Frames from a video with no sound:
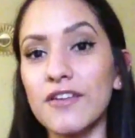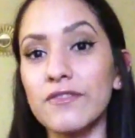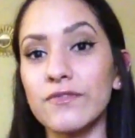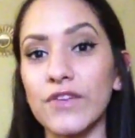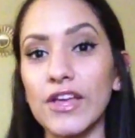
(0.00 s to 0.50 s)

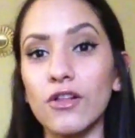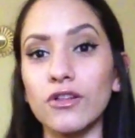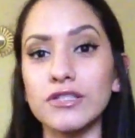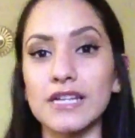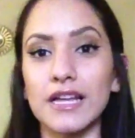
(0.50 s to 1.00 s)

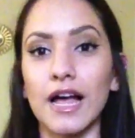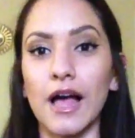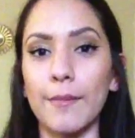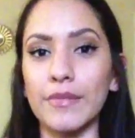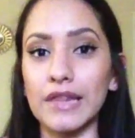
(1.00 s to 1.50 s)
filled
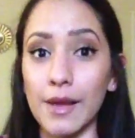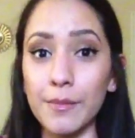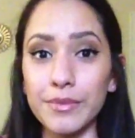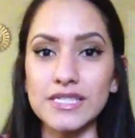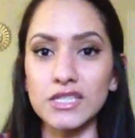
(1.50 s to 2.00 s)

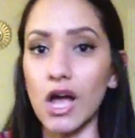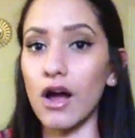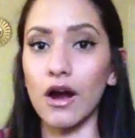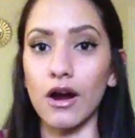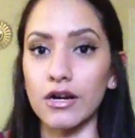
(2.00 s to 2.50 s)
lump. It's
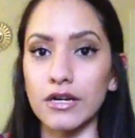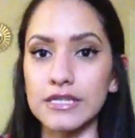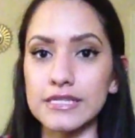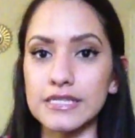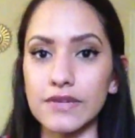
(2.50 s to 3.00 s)
not hard,
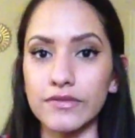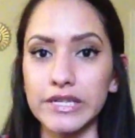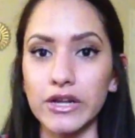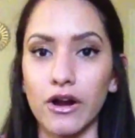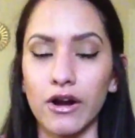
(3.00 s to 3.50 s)
it's definitely
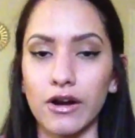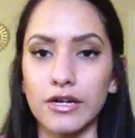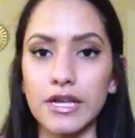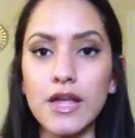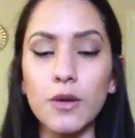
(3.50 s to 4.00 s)
not
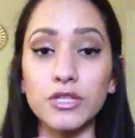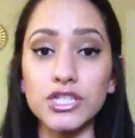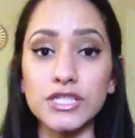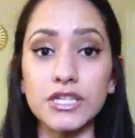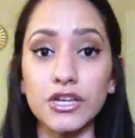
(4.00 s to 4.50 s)
hard, which
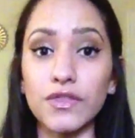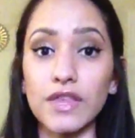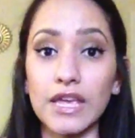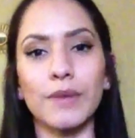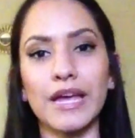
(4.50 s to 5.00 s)
is a good
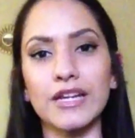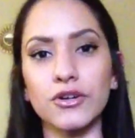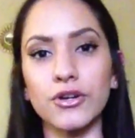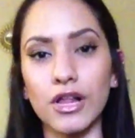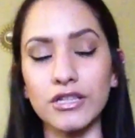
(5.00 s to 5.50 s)
thing. My
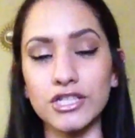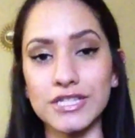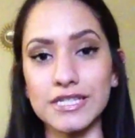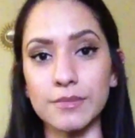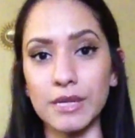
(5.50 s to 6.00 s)

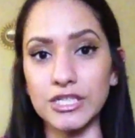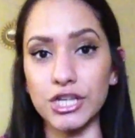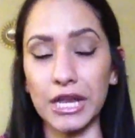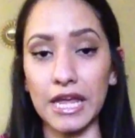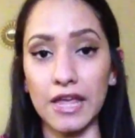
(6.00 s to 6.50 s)
endocrinologist did
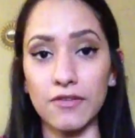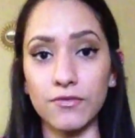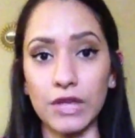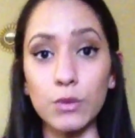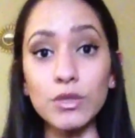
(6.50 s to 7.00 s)
mention
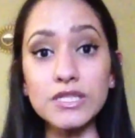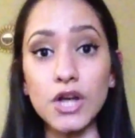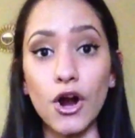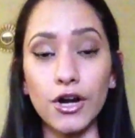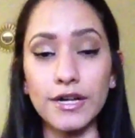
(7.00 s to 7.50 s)
if it was
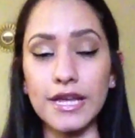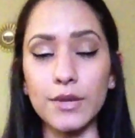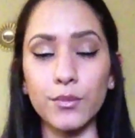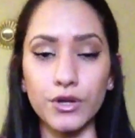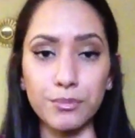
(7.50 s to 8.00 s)
hard, he
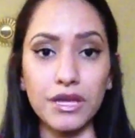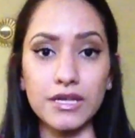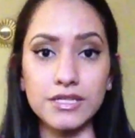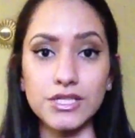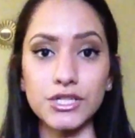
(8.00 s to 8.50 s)
would be
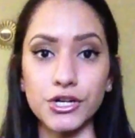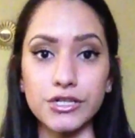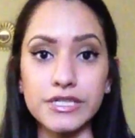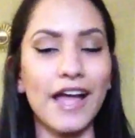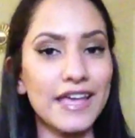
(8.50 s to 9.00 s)

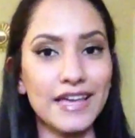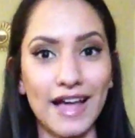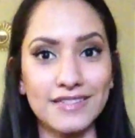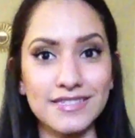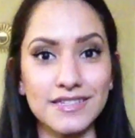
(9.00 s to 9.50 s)
concerned. I get
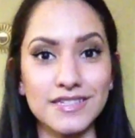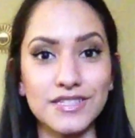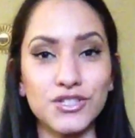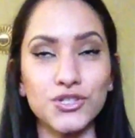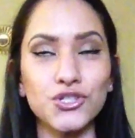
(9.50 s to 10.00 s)
asked
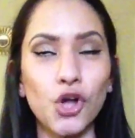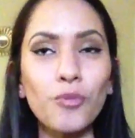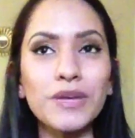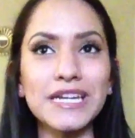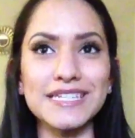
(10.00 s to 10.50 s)
this so
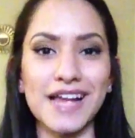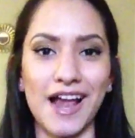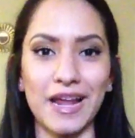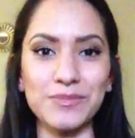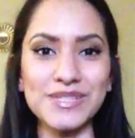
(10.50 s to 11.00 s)
many
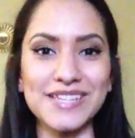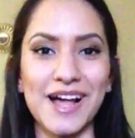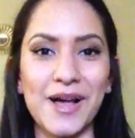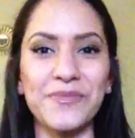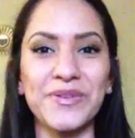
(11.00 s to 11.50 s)
times.
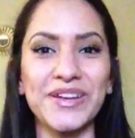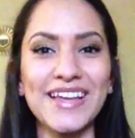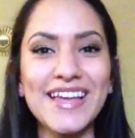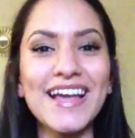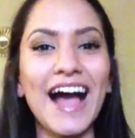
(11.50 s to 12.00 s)

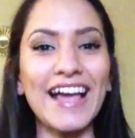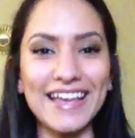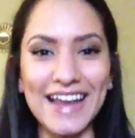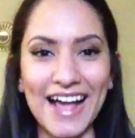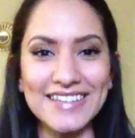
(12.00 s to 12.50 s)
I
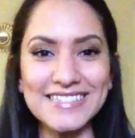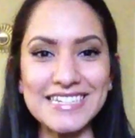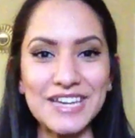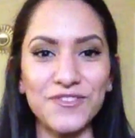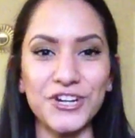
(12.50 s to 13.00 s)
get
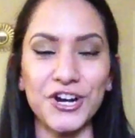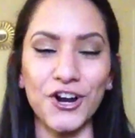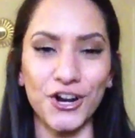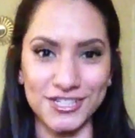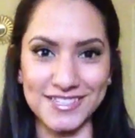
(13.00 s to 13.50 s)
asked if it
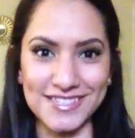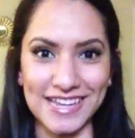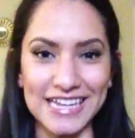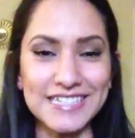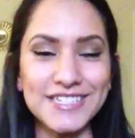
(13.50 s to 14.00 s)
hurts.
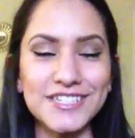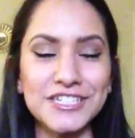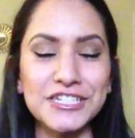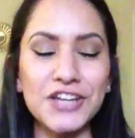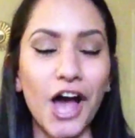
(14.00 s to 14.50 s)
It does
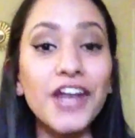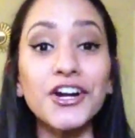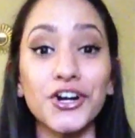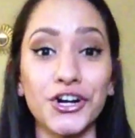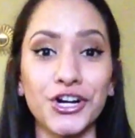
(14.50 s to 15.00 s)
not
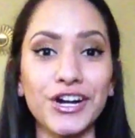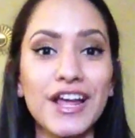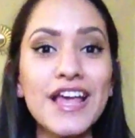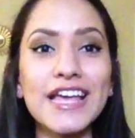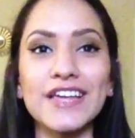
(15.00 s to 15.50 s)
hurt.
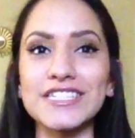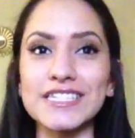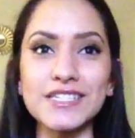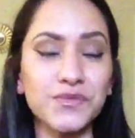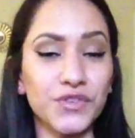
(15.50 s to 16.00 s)
It
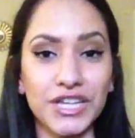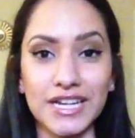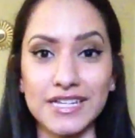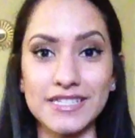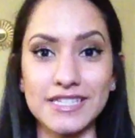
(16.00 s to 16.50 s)
doesn't feel
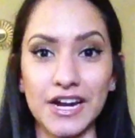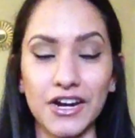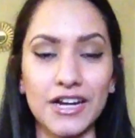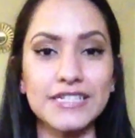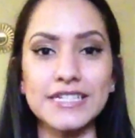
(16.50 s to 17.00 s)
like it's
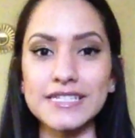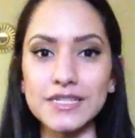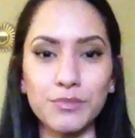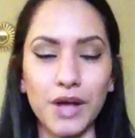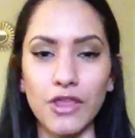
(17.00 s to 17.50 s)
there. It
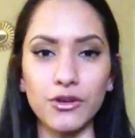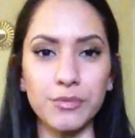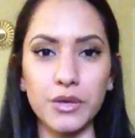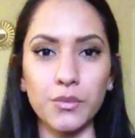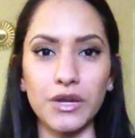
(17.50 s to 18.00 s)
doesn't bother
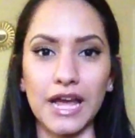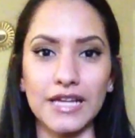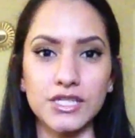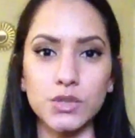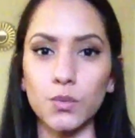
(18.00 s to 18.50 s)
me when
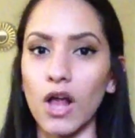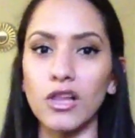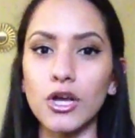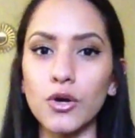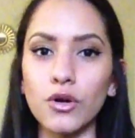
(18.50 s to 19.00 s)
I
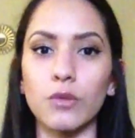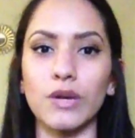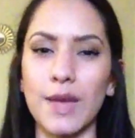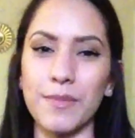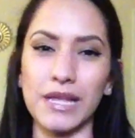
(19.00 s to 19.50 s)
swallow or
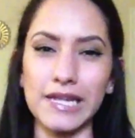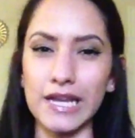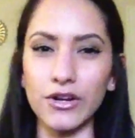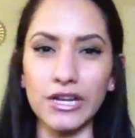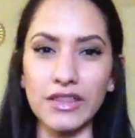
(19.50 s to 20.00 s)
when I'm
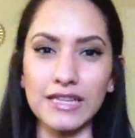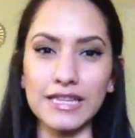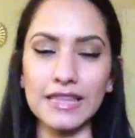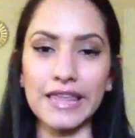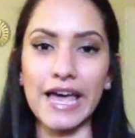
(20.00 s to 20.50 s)
eating or anything
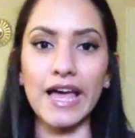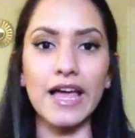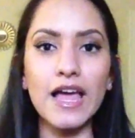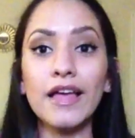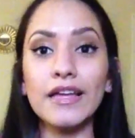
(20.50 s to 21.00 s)
like that.
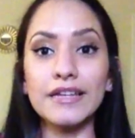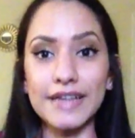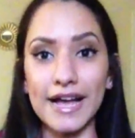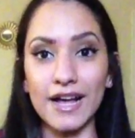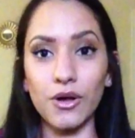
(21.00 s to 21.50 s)

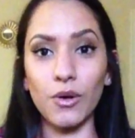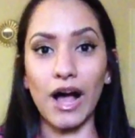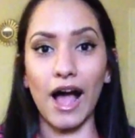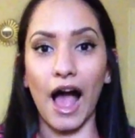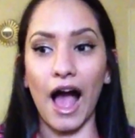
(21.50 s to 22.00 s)

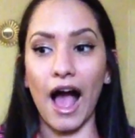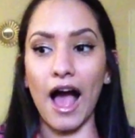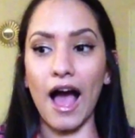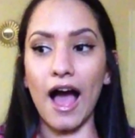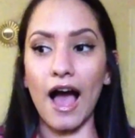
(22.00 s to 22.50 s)
Now,
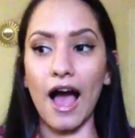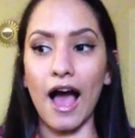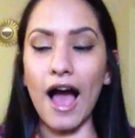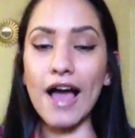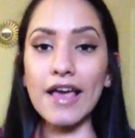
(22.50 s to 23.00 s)

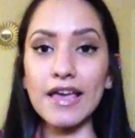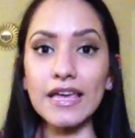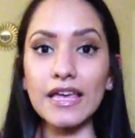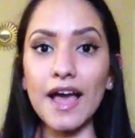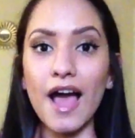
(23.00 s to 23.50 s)

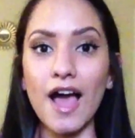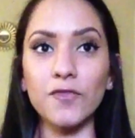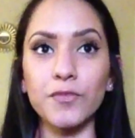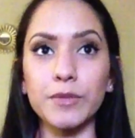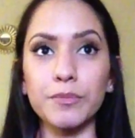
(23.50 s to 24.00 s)
I
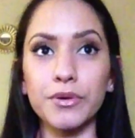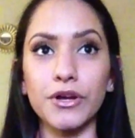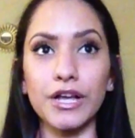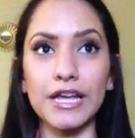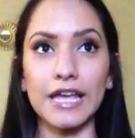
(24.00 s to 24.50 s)
have been
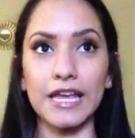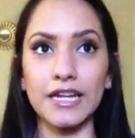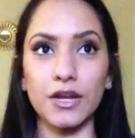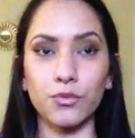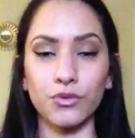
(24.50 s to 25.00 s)
put
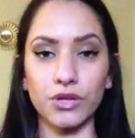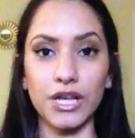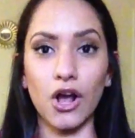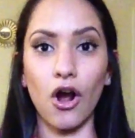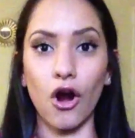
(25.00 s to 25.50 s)
in a
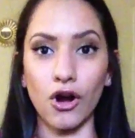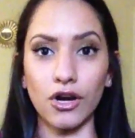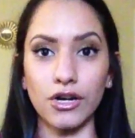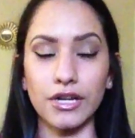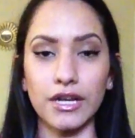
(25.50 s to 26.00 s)
really
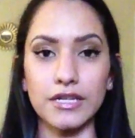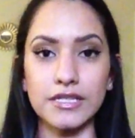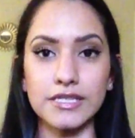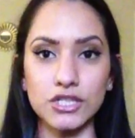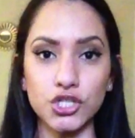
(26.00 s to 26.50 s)
hard
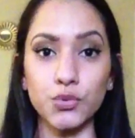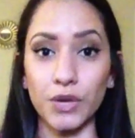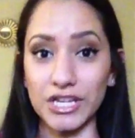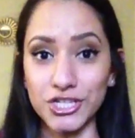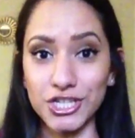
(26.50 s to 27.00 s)

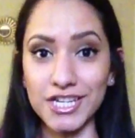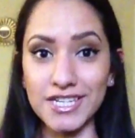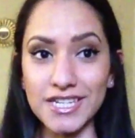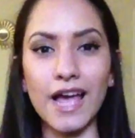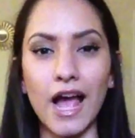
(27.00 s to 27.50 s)
situation.
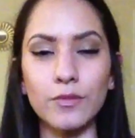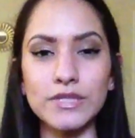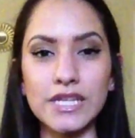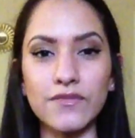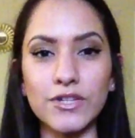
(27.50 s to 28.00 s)
I
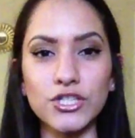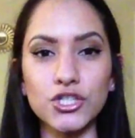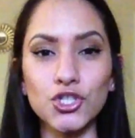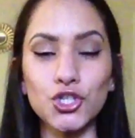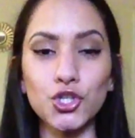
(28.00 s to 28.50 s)
was
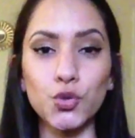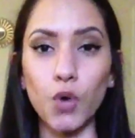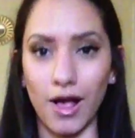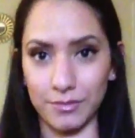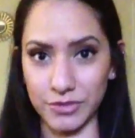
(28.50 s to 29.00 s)
given 2
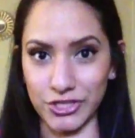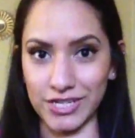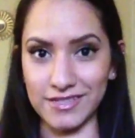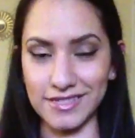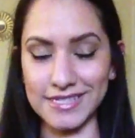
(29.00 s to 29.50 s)

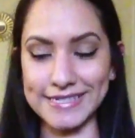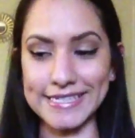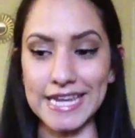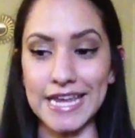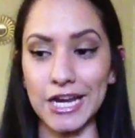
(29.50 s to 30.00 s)
options to
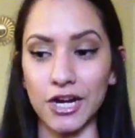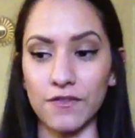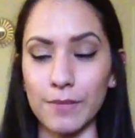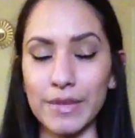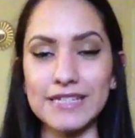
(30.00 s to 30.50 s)
take care
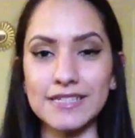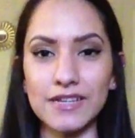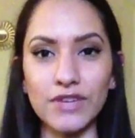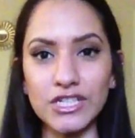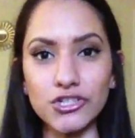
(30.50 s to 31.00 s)
of it because
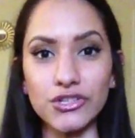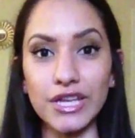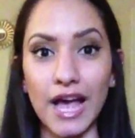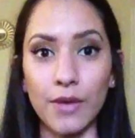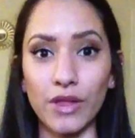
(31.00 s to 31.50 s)

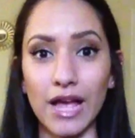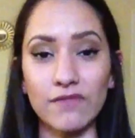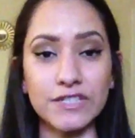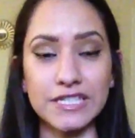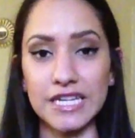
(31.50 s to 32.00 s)
eventually I will
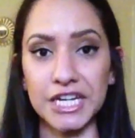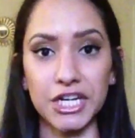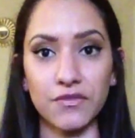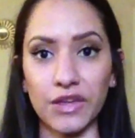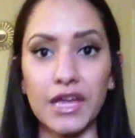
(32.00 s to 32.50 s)
have to take
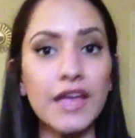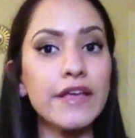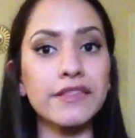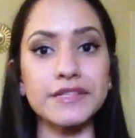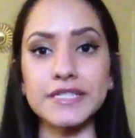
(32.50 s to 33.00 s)
care of it.
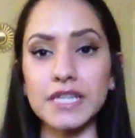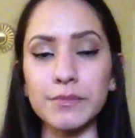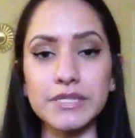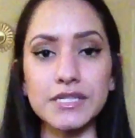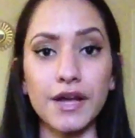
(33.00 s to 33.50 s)
This
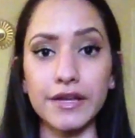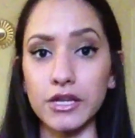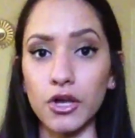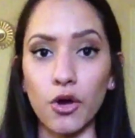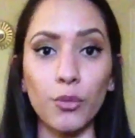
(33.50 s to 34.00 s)
lump is not going
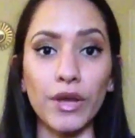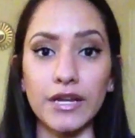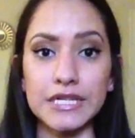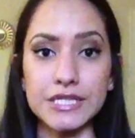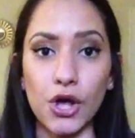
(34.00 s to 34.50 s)
to go away
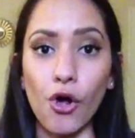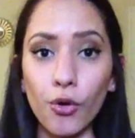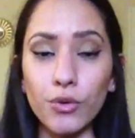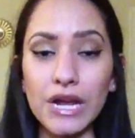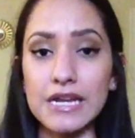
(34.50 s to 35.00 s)
on its
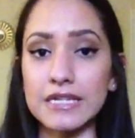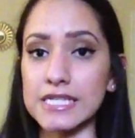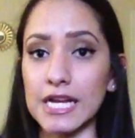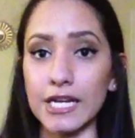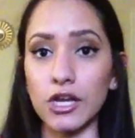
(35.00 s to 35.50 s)
own, and it's
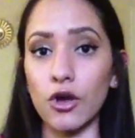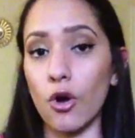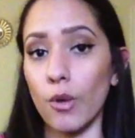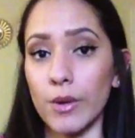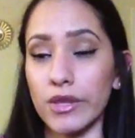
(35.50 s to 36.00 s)
not going to go
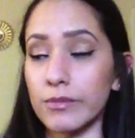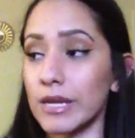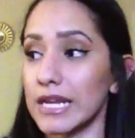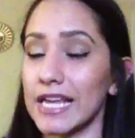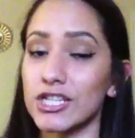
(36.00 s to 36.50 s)
away with
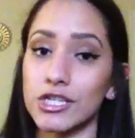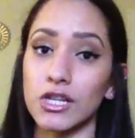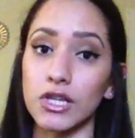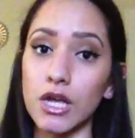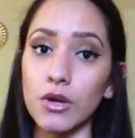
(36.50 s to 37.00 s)
medication
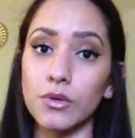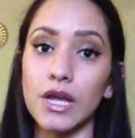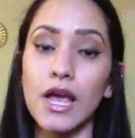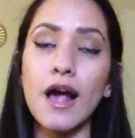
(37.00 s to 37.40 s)
alone.